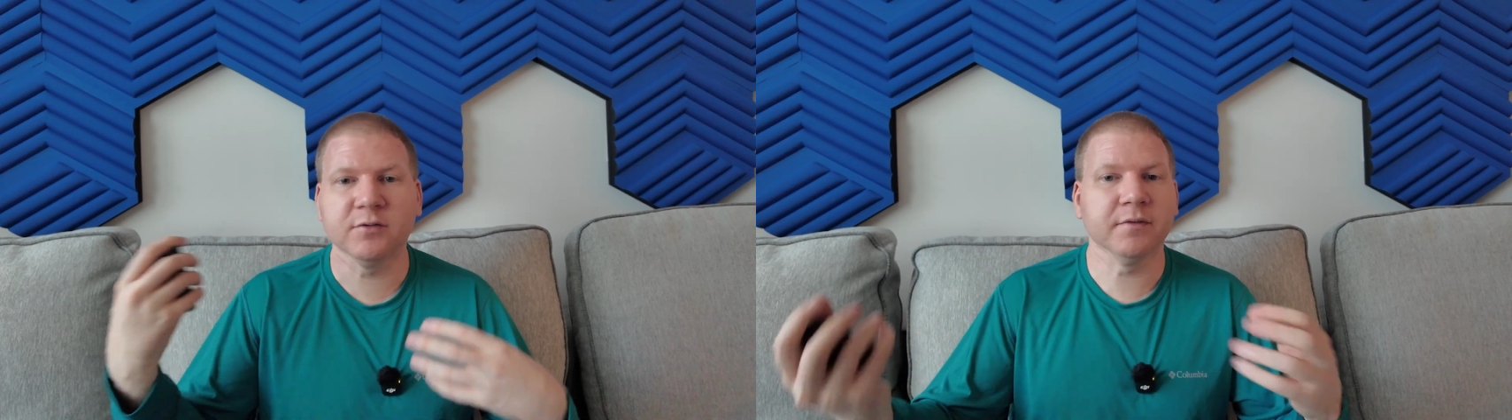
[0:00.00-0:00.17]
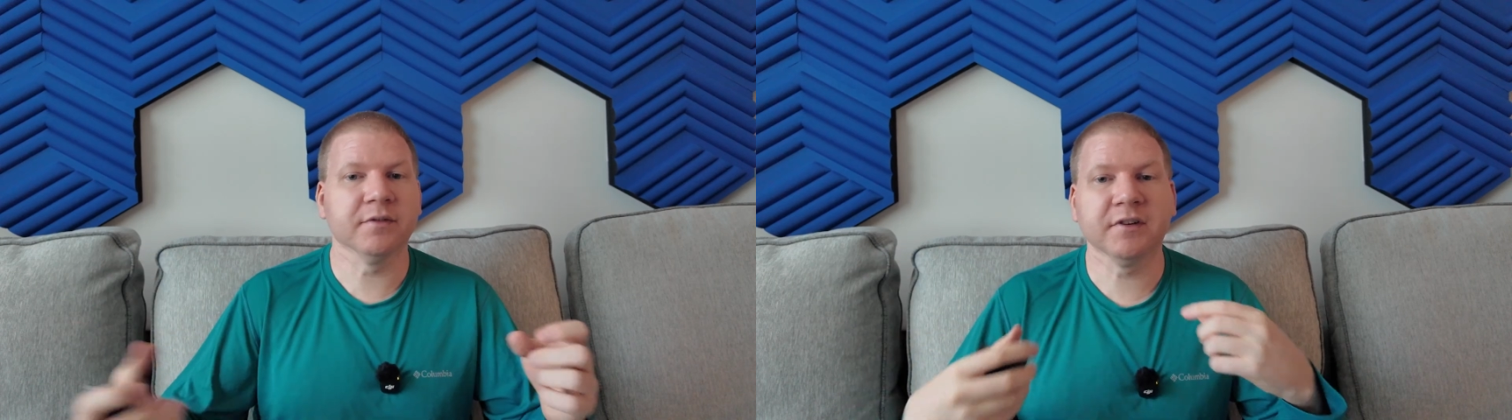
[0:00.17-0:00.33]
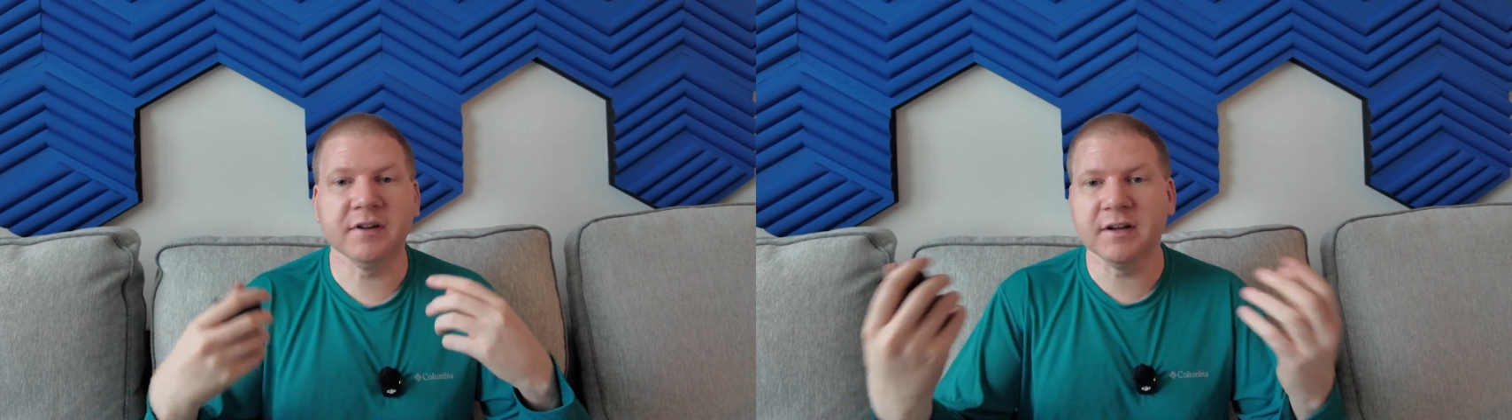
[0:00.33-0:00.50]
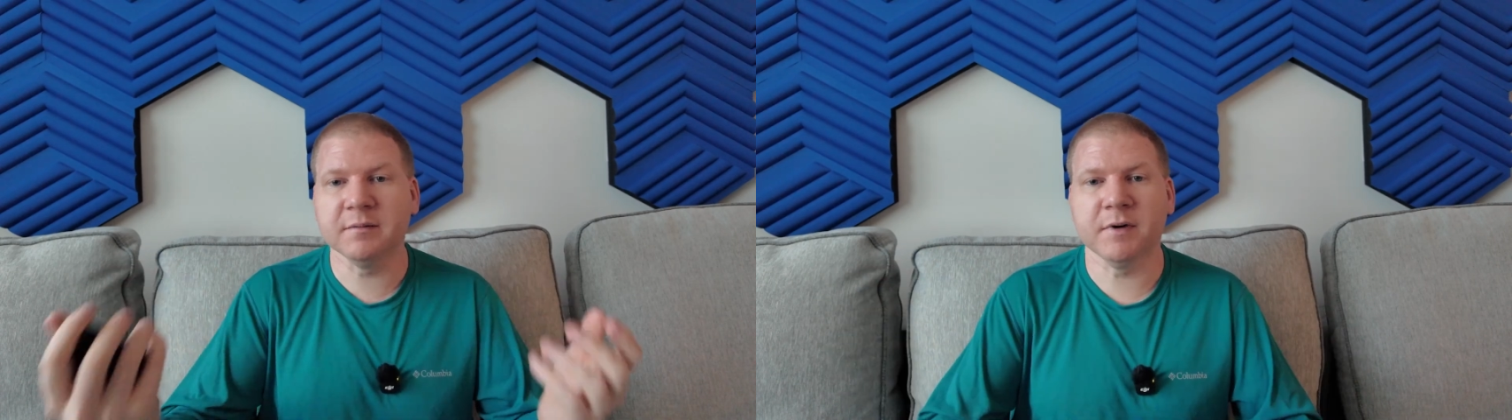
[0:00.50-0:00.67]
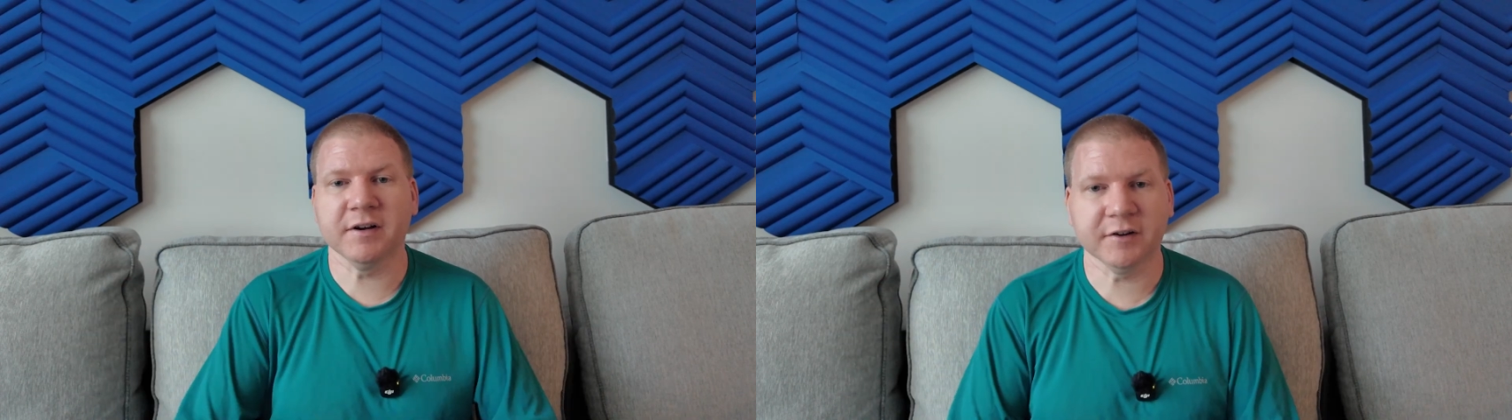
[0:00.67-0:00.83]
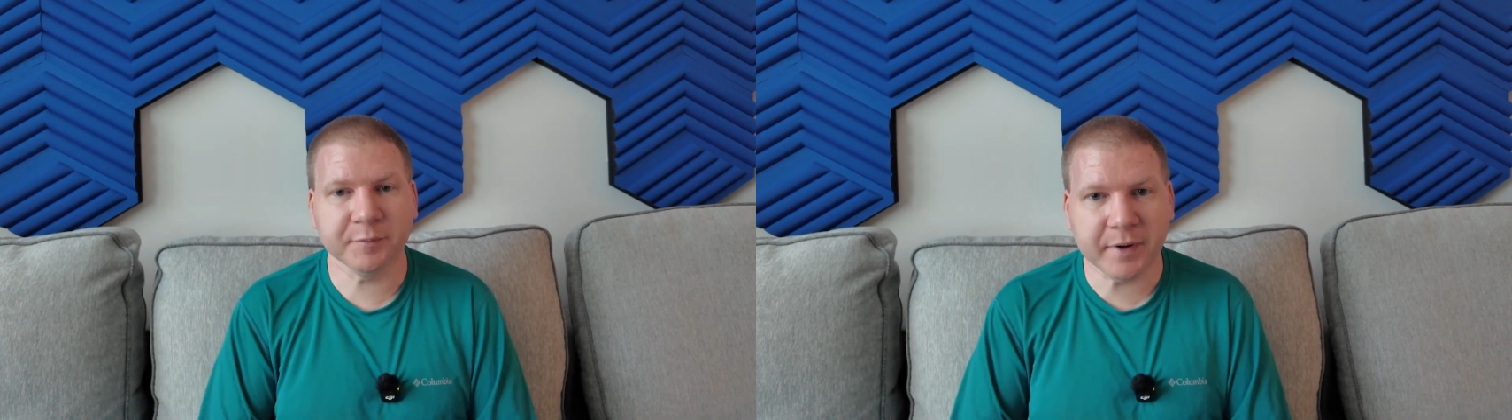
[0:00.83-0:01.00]
to have seen
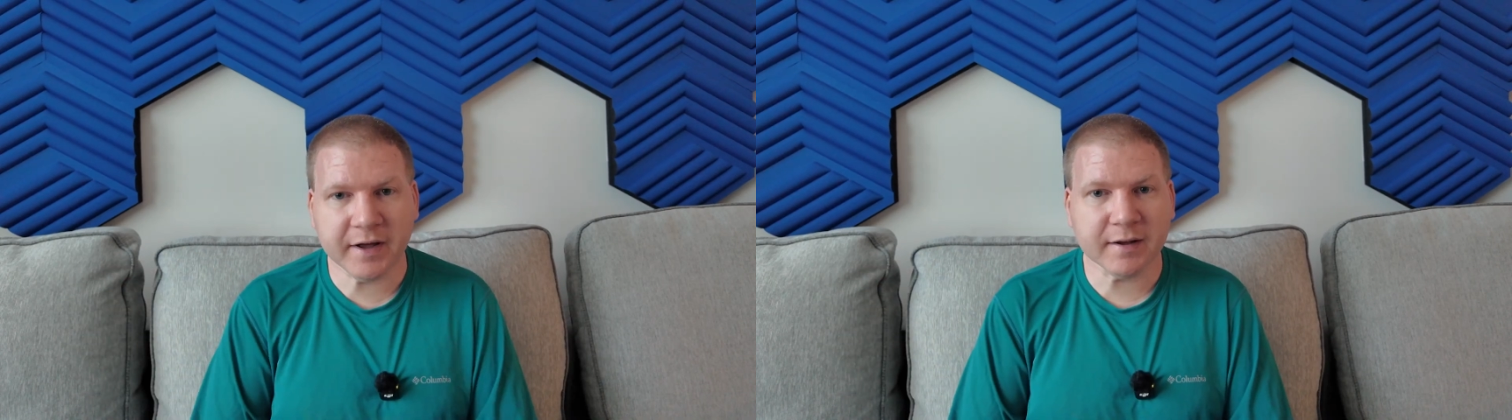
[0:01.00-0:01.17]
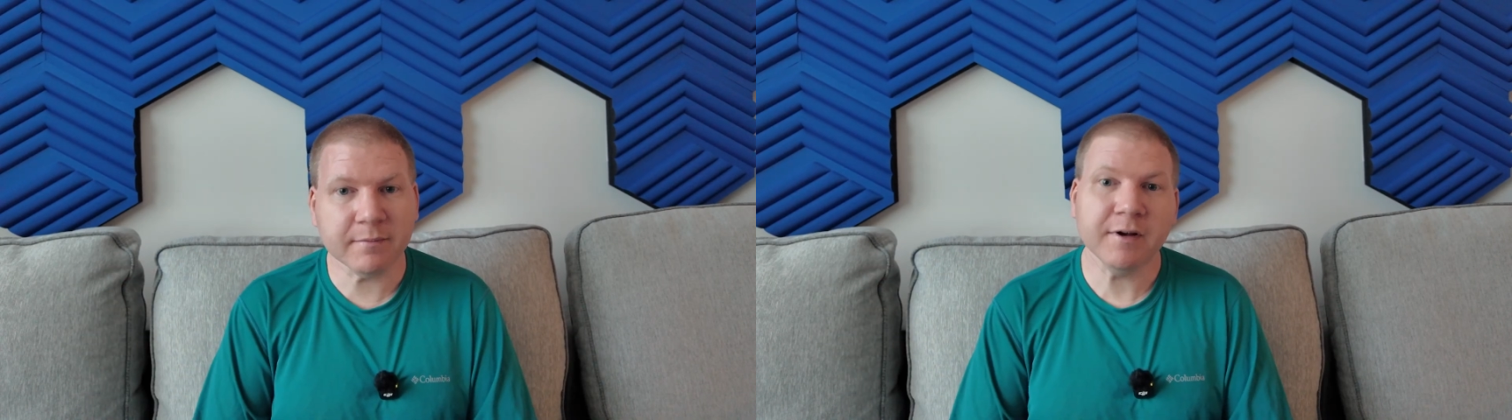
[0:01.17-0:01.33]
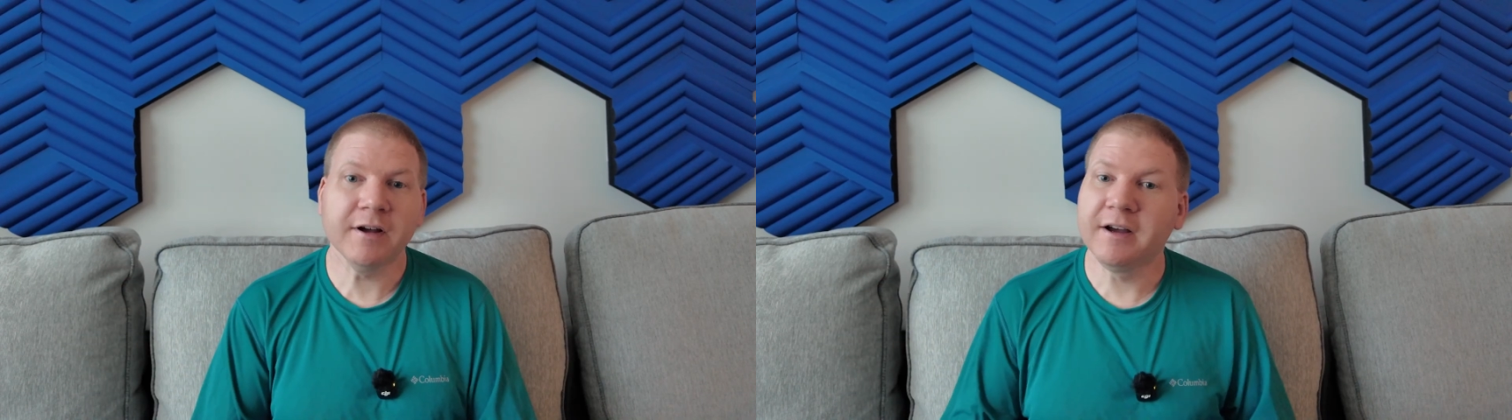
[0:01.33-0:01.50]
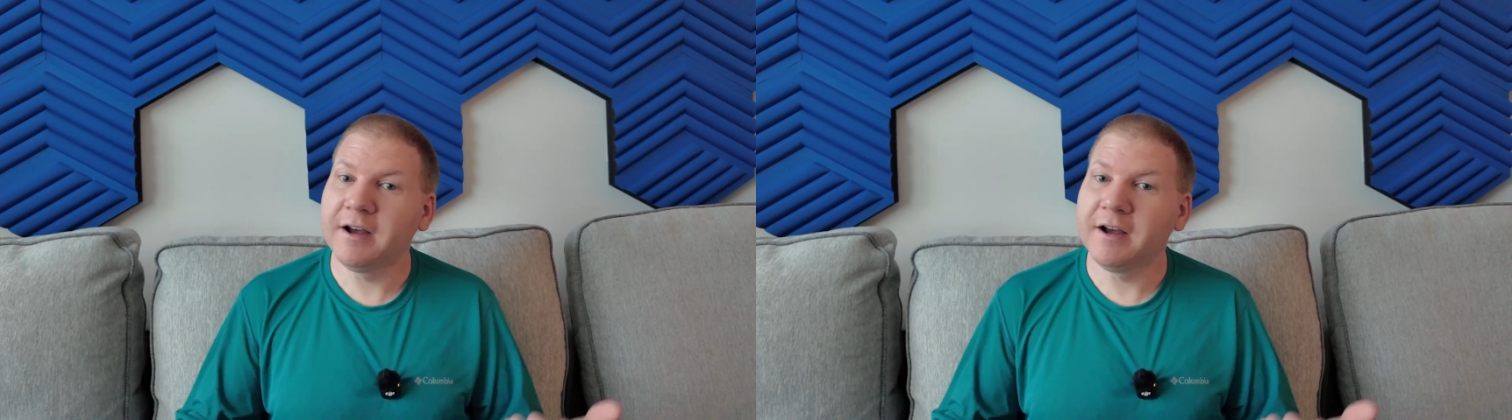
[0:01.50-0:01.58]
my spam.